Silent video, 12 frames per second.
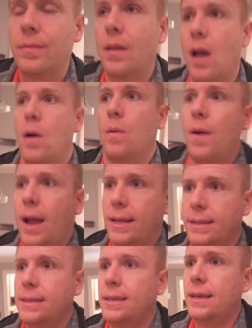All
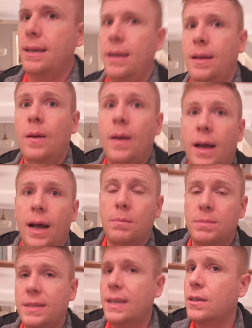right.
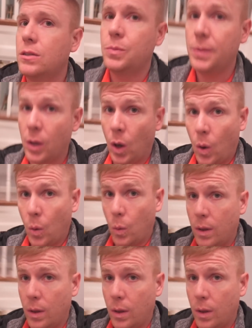Upstairs we go.